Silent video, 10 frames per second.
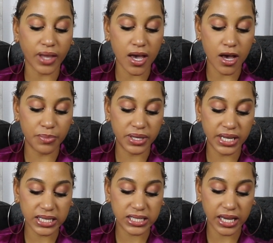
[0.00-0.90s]
The
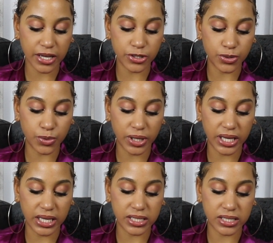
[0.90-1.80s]
next thing I do
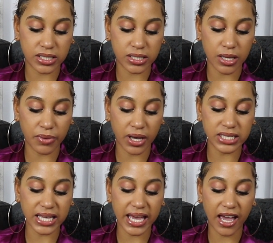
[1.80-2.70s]
is,
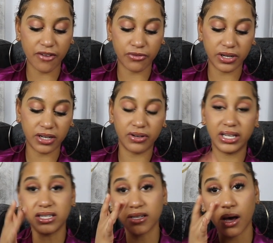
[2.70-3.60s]
because I have
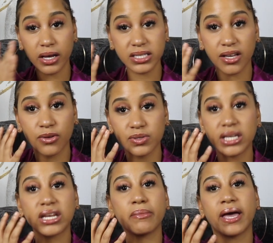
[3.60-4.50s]
really dark circles
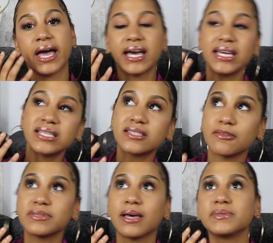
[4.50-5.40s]
under my eyes,
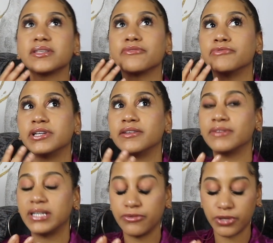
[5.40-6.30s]
sometimes they
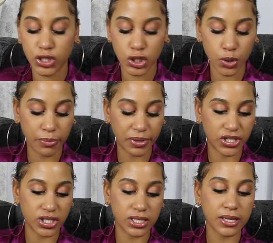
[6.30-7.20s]
really show in
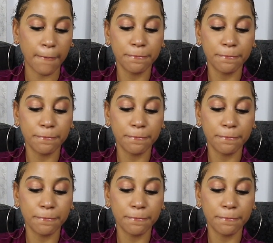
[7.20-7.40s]
pictures.